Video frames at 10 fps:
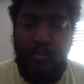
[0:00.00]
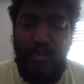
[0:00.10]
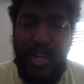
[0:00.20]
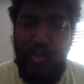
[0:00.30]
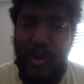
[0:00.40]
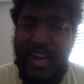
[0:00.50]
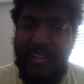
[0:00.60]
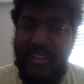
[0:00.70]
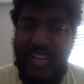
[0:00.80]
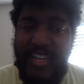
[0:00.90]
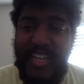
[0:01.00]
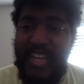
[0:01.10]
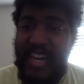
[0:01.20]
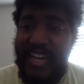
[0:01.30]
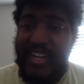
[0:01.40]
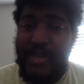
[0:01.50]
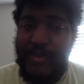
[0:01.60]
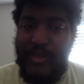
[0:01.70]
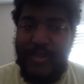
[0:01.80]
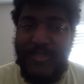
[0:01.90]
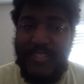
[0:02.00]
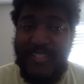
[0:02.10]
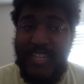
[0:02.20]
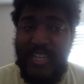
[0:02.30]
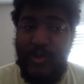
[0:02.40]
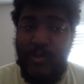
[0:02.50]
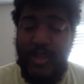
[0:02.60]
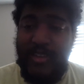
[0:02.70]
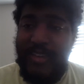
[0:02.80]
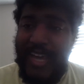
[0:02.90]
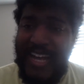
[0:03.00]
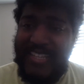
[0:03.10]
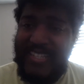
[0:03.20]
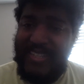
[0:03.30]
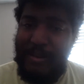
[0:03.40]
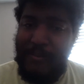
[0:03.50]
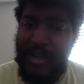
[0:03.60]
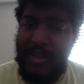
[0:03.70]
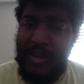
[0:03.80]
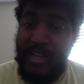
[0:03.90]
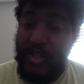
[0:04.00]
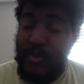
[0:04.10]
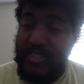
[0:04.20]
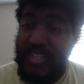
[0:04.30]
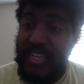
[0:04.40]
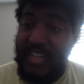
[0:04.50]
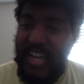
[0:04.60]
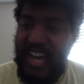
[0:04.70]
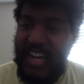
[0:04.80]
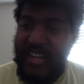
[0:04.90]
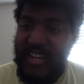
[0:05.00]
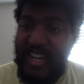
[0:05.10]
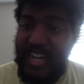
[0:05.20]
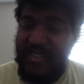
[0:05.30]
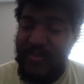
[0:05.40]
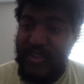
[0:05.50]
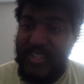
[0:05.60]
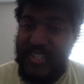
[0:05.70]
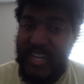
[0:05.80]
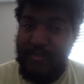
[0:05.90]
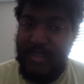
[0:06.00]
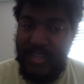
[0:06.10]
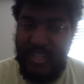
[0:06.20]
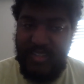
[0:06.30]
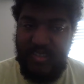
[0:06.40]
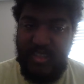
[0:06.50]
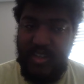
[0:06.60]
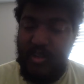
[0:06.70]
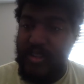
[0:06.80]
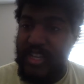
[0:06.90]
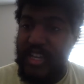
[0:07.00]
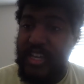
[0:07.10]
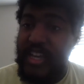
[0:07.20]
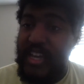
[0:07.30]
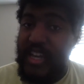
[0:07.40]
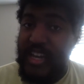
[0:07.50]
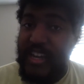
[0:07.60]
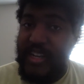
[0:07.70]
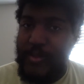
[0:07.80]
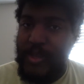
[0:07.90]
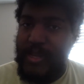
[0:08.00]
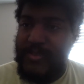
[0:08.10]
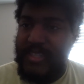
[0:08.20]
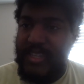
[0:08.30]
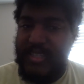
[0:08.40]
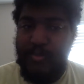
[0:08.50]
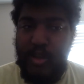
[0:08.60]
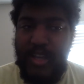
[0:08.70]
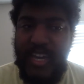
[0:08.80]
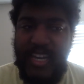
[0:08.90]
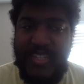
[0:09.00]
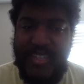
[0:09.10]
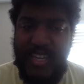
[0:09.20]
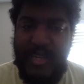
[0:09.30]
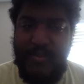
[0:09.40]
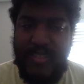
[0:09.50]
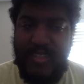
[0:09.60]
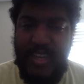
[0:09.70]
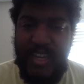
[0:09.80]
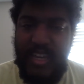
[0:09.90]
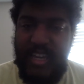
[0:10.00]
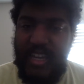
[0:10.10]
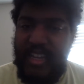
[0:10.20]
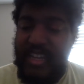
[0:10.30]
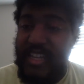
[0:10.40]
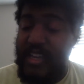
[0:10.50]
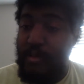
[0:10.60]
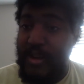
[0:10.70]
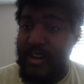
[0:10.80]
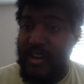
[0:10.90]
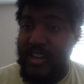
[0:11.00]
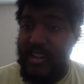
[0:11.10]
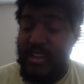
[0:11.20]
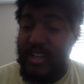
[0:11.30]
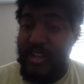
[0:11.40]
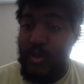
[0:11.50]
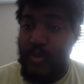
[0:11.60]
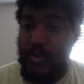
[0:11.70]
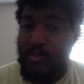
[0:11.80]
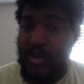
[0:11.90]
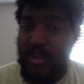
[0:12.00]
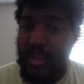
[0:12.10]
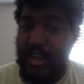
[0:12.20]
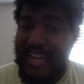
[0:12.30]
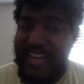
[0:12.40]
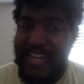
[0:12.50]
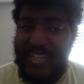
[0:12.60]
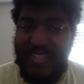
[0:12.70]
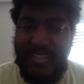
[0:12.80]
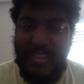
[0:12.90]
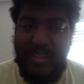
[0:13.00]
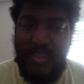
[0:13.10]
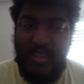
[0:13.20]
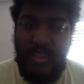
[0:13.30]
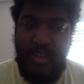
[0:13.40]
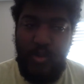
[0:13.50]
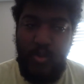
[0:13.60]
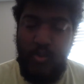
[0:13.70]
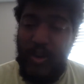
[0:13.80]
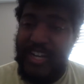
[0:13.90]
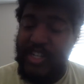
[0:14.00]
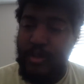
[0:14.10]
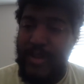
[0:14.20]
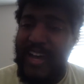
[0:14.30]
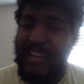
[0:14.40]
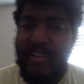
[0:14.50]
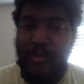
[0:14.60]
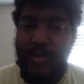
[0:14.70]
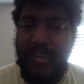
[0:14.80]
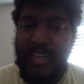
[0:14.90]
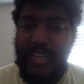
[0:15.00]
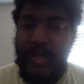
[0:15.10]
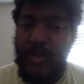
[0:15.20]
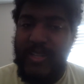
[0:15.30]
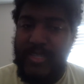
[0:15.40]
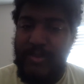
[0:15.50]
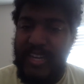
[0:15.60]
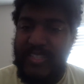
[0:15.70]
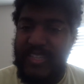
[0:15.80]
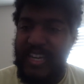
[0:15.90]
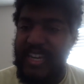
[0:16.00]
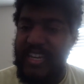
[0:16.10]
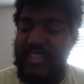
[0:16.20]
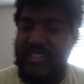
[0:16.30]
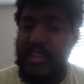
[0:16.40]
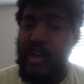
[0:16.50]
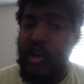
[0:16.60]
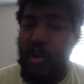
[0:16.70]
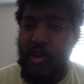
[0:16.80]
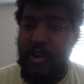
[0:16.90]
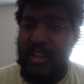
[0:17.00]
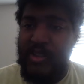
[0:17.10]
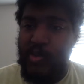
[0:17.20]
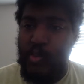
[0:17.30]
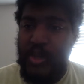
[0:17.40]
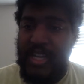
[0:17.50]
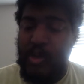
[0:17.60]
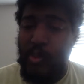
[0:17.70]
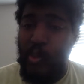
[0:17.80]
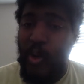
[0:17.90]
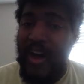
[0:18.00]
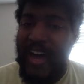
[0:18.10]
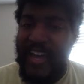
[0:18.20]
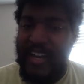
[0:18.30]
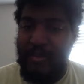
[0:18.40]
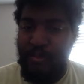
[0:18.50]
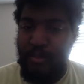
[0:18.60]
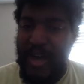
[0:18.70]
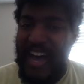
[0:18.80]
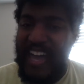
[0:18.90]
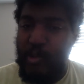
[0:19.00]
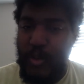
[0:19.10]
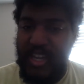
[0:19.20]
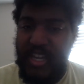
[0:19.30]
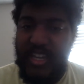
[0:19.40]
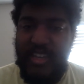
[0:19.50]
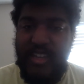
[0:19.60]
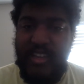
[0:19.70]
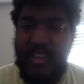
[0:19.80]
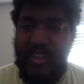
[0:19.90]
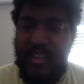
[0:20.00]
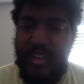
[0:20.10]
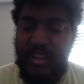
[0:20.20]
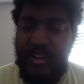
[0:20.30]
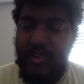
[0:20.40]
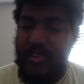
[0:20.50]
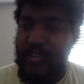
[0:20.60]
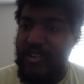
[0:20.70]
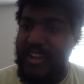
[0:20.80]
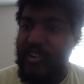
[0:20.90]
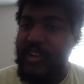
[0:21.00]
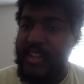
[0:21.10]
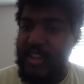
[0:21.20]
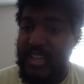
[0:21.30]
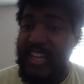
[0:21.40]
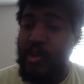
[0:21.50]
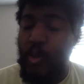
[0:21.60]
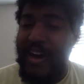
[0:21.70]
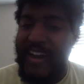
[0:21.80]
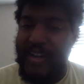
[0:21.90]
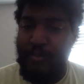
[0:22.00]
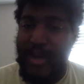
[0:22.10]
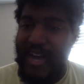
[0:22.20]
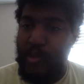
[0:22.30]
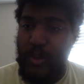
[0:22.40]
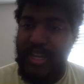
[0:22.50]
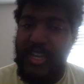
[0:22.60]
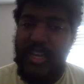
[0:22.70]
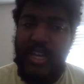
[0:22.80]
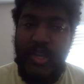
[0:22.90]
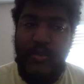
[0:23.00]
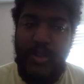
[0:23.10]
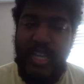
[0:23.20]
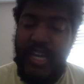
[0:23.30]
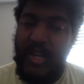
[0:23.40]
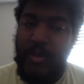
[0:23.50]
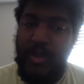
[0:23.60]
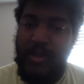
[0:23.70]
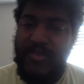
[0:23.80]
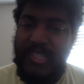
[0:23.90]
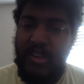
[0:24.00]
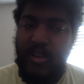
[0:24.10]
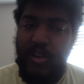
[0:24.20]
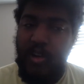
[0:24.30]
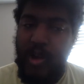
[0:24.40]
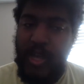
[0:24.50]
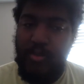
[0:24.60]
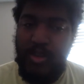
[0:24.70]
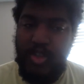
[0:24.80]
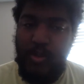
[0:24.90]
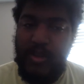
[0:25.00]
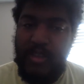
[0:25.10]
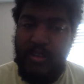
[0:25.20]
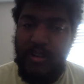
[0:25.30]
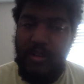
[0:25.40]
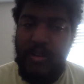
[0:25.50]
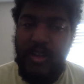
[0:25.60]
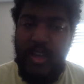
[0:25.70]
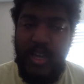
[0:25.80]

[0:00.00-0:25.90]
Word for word: Meanwhile, in the AWFC, we got some uh, interesting non-conference type things. You know, the AWFC is playing teams in the American Indoor Football Alliance. You know, Wenatchee Valley, they're playing the Las Vegas Kings on the week wide bye week, you know, or on the league wide bye week for the AWFC on April the 23rd.